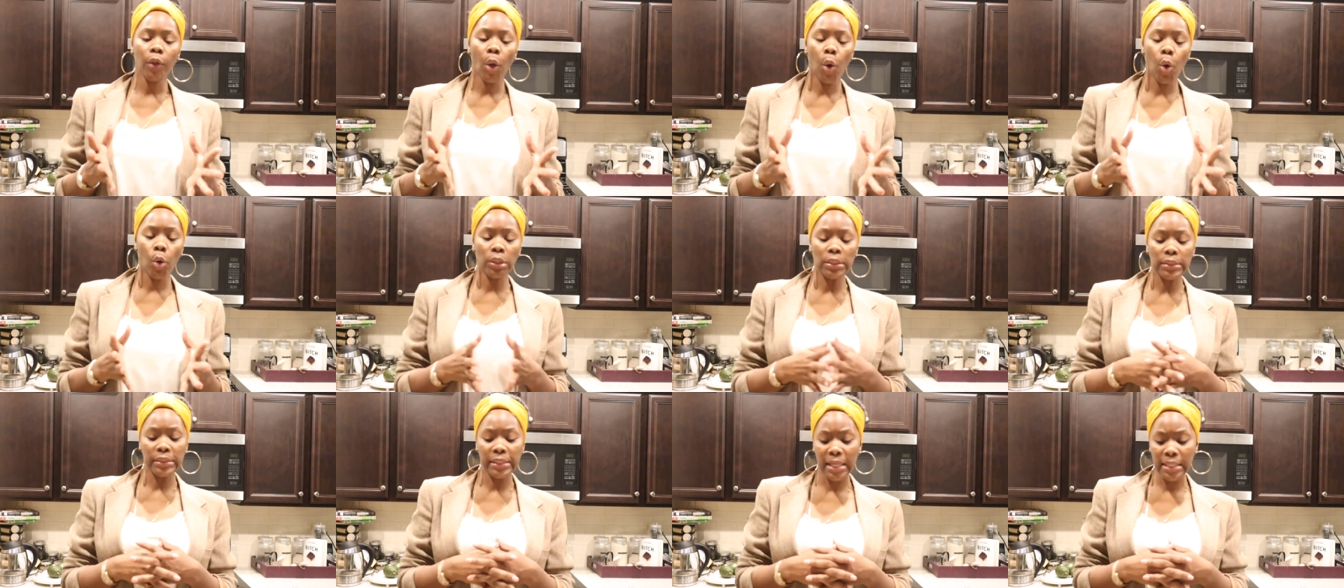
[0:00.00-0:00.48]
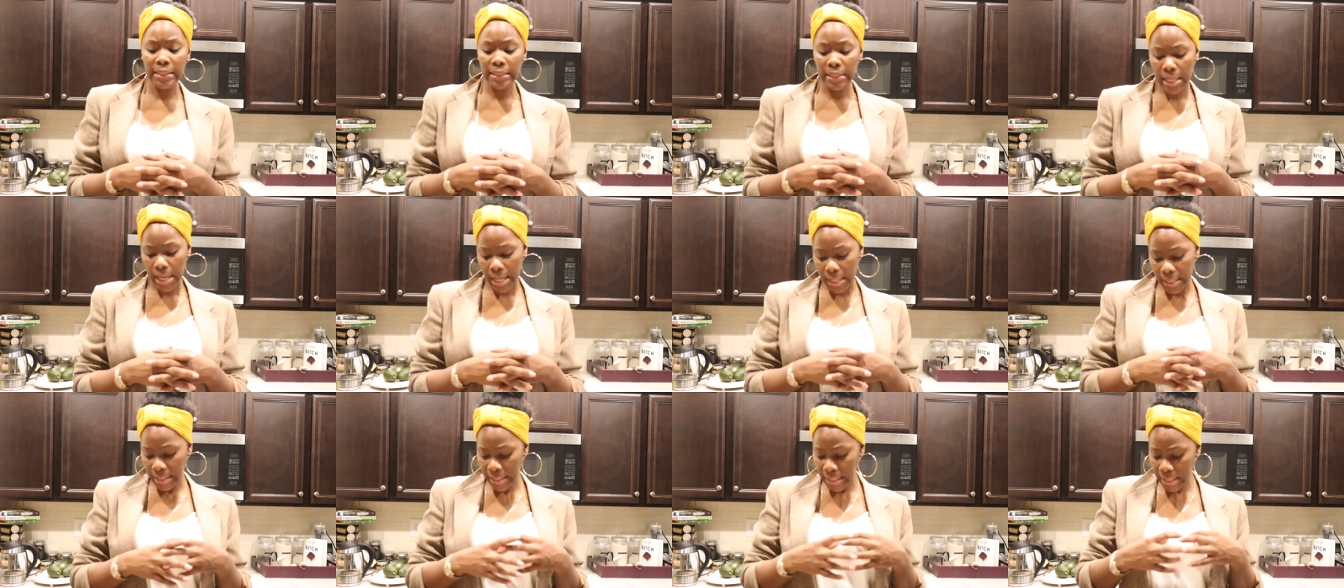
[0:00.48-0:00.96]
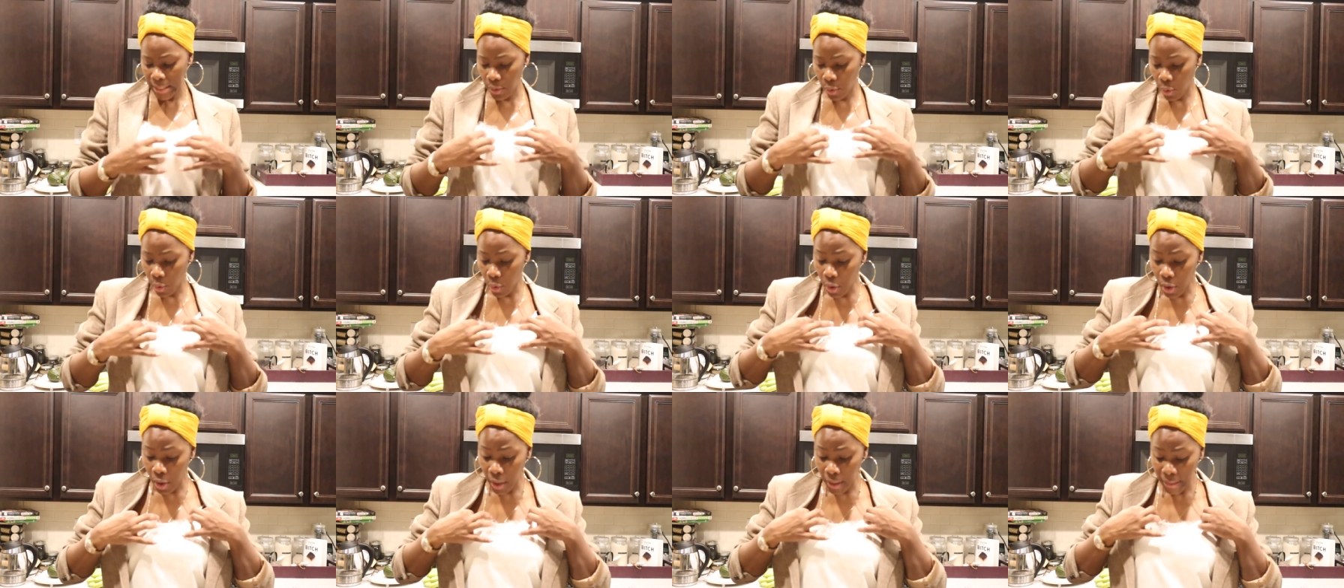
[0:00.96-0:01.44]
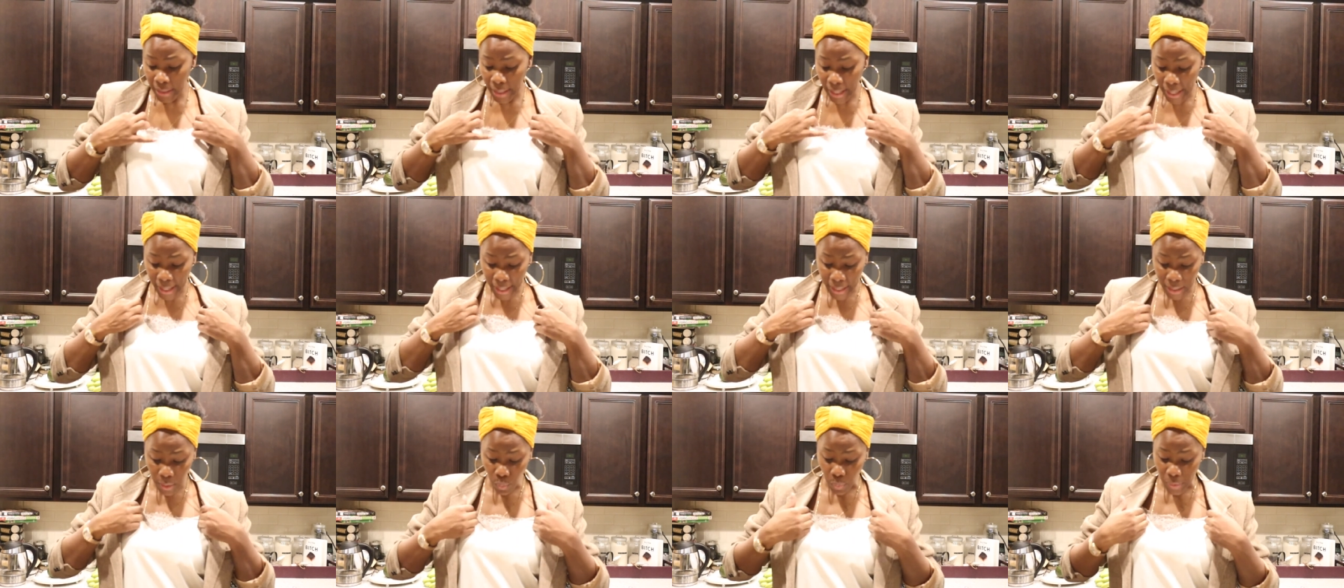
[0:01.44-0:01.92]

on the things that I eat on a